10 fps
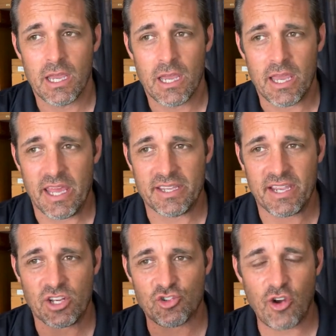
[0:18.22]
It is
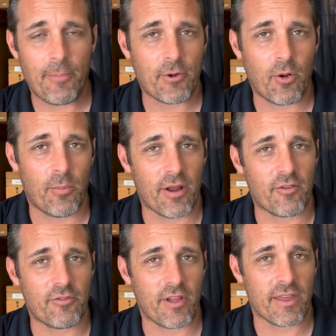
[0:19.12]
a tropical
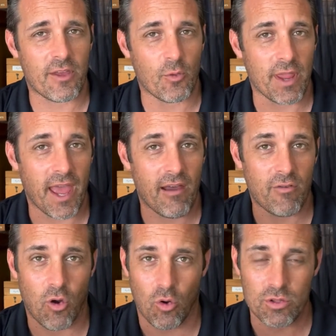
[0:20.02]
butterfly that we have
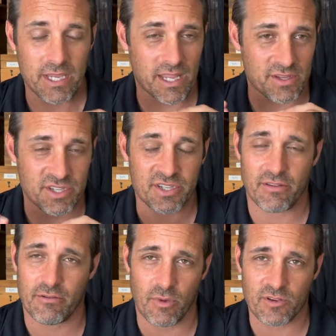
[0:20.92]
only in
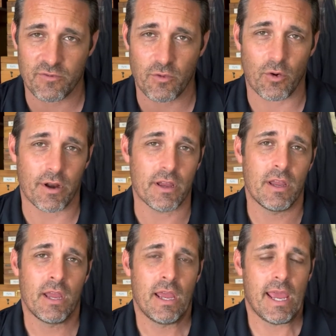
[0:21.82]
southernmost Florida.
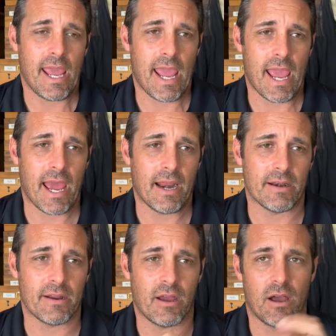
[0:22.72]

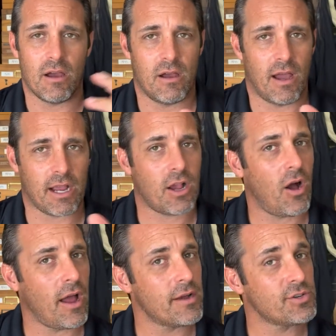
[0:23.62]
And I
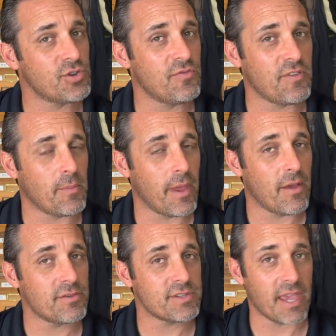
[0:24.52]
caught two
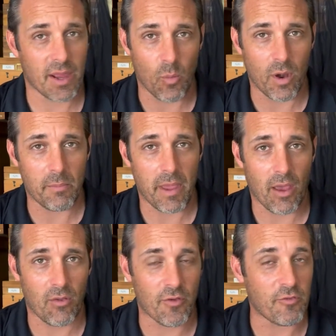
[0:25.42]
females and one
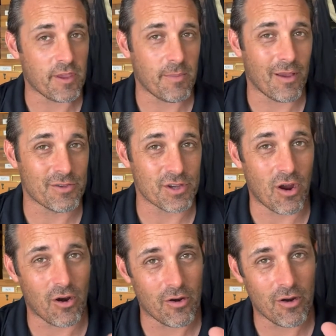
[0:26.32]
male. The females
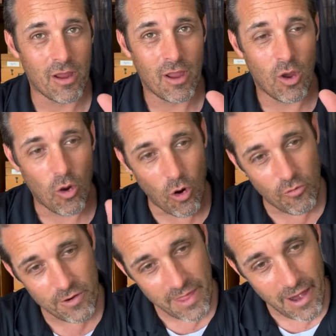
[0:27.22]
are
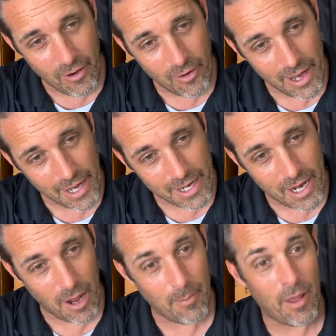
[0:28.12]
over there in a
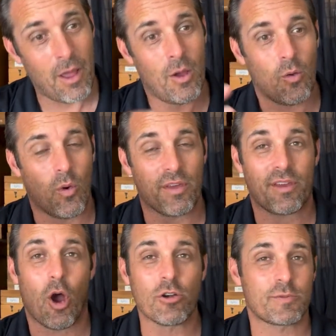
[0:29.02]
cup with
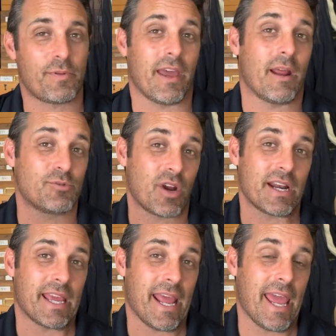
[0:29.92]
host plant. I'm trying to
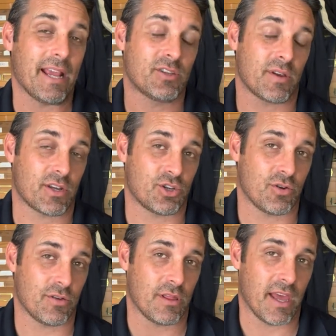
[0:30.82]
get eggs so I can show
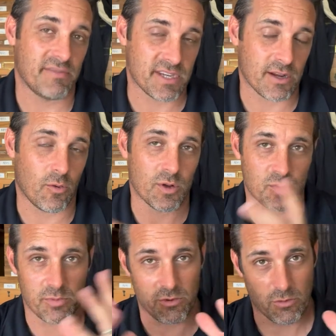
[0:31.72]
you the life cycle, which
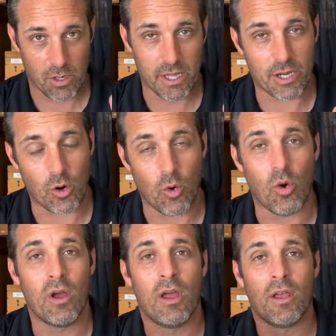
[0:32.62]
would be really cool.
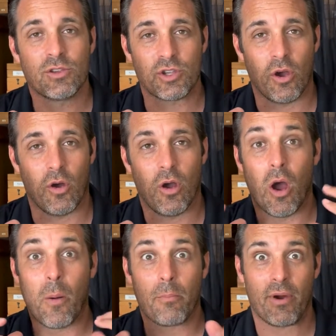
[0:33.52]
So
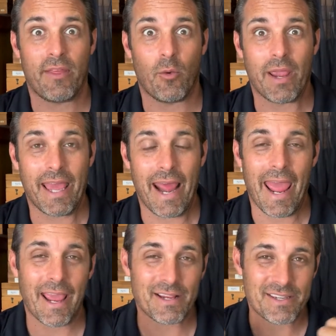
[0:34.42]
pray that we get
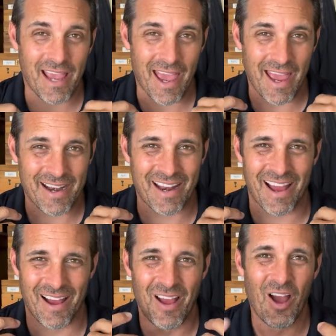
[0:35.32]
eggs, and
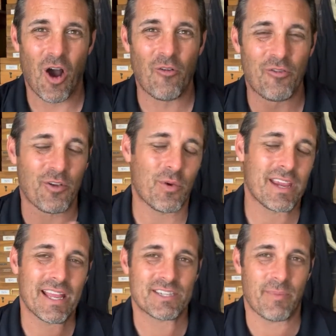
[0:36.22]
hopefully we get
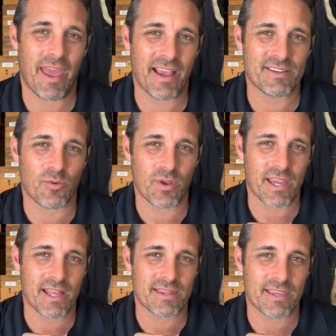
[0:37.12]
some eggs and we
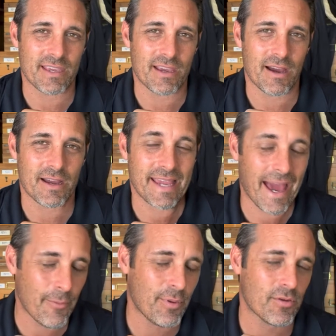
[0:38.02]
get the uh,
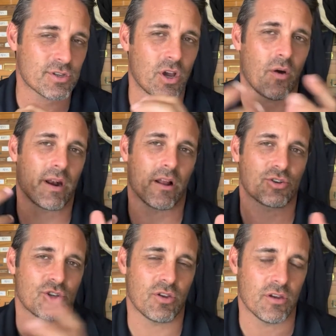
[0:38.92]
caterpillars going, and I'll show
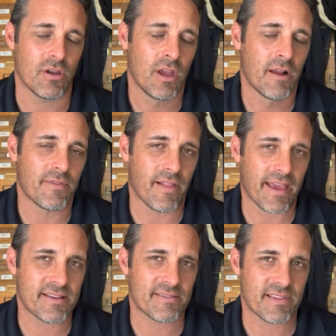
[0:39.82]
you the
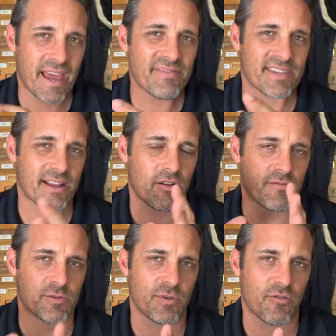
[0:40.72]
life, life cycle of this
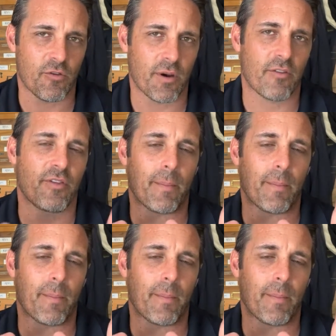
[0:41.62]
beautiful butterfly.